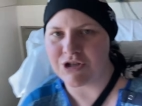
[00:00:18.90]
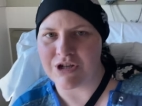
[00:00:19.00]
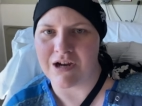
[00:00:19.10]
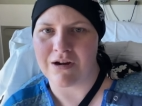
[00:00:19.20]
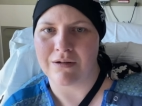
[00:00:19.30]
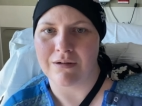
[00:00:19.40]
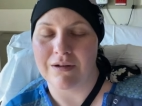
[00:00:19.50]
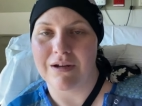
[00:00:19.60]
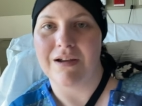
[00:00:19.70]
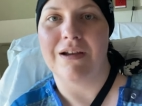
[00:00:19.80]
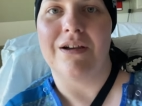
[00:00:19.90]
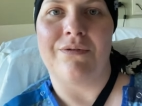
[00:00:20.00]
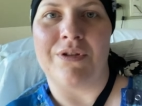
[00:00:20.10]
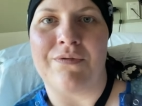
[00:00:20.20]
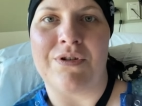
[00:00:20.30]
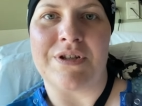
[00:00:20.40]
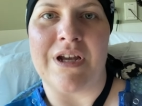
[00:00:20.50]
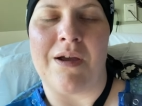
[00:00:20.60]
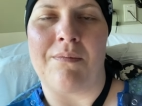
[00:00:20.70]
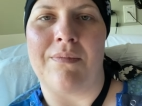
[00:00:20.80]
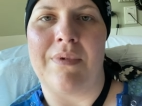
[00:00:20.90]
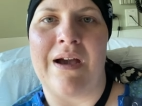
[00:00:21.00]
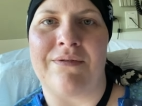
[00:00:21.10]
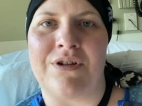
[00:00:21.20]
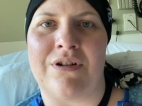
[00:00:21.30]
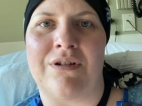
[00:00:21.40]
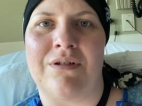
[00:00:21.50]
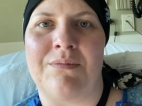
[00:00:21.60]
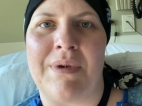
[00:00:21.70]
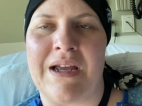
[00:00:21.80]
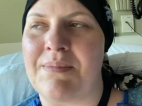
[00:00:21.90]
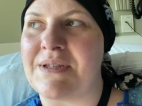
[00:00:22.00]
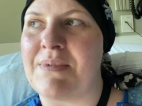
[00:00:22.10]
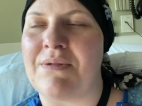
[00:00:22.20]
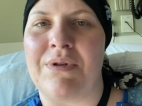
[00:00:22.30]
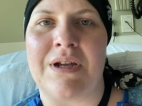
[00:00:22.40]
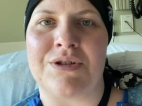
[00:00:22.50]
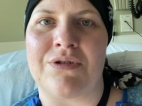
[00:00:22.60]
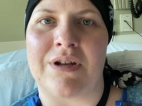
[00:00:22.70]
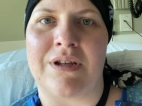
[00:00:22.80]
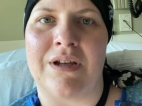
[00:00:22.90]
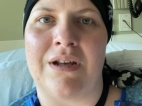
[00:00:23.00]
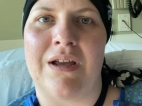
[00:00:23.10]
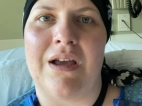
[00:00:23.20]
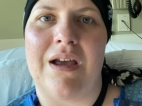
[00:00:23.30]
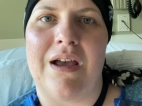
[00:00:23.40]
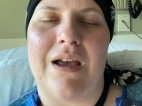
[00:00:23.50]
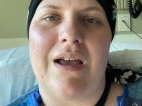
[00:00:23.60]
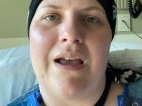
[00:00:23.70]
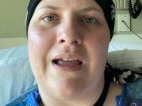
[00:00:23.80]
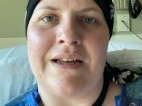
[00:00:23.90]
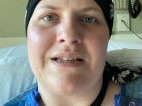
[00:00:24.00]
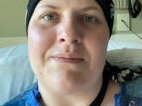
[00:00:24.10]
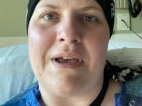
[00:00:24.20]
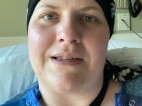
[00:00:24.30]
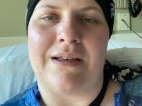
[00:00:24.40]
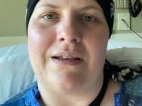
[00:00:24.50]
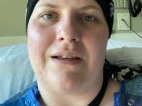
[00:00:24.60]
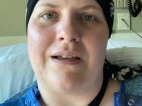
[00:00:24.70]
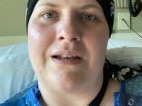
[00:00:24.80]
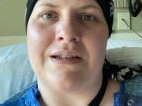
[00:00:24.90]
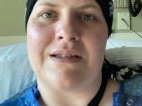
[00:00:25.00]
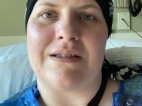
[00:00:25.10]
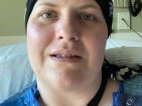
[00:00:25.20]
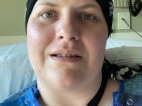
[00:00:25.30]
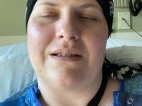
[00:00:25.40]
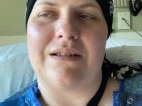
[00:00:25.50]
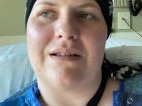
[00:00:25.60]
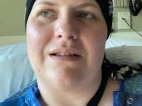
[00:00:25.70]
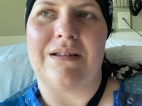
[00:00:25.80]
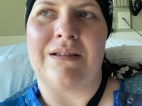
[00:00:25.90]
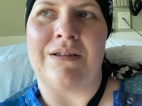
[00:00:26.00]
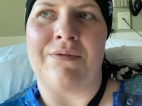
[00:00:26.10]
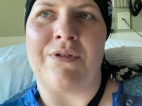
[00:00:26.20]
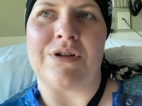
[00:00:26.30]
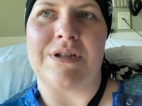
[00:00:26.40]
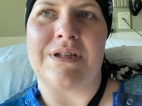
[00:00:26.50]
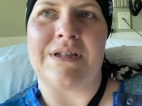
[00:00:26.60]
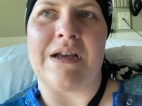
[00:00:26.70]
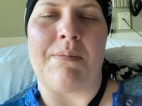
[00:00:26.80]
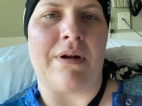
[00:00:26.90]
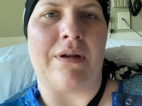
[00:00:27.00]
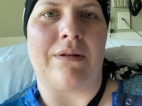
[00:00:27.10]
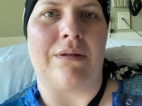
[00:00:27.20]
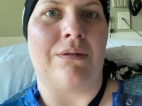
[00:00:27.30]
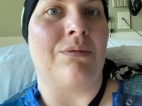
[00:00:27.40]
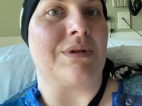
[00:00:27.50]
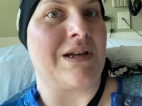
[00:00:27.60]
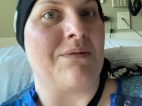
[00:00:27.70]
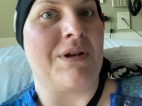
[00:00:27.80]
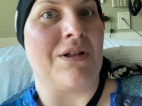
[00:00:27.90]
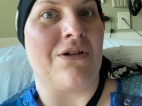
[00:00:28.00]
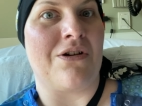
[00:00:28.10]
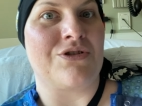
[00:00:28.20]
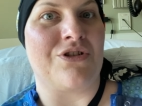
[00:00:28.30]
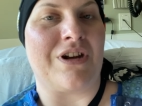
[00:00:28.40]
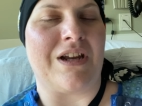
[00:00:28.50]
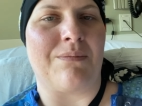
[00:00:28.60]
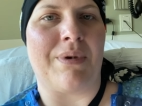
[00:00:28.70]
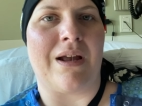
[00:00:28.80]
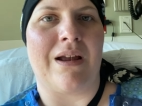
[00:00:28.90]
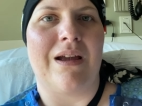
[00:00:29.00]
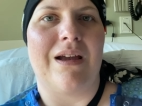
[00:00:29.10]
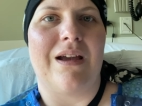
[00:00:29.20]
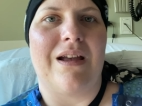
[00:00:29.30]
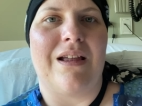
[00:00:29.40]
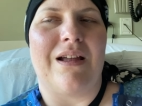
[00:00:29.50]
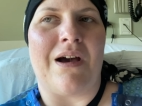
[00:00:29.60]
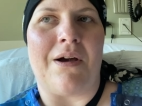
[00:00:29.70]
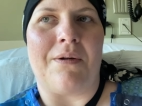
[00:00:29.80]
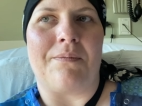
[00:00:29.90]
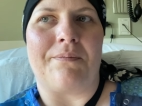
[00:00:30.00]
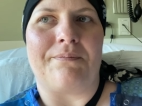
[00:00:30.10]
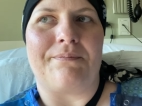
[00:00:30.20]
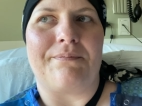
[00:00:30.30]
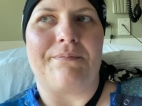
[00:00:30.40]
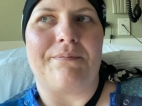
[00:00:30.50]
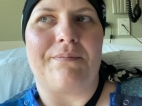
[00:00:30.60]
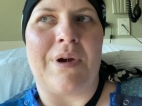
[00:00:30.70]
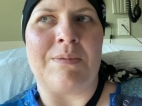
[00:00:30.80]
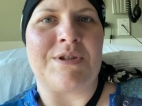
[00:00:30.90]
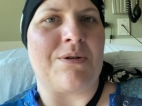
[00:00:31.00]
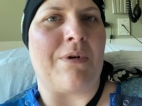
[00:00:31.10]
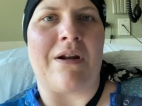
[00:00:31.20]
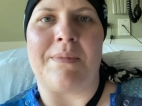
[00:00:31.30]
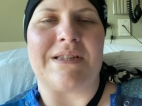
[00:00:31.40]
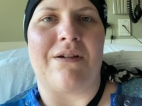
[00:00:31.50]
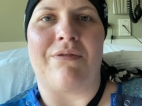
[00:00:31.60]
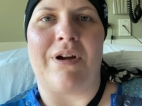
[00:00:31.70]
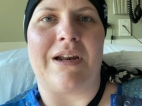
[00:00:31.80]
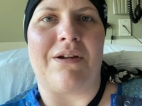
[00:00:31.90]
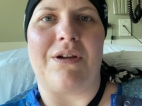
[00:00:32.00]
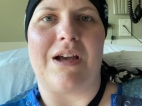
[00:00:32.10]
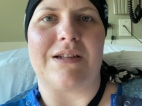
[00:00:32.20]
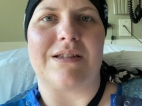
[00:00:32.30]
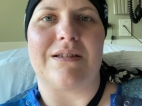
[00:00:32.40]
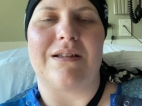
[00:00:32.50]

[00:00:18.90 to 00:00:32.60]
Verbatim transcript: chair for the first time after my hip has been reconstructed, and it's amazing. It is the first step on a what's gonna be a long journey, but um, I'm so proud of myself right now, you guys.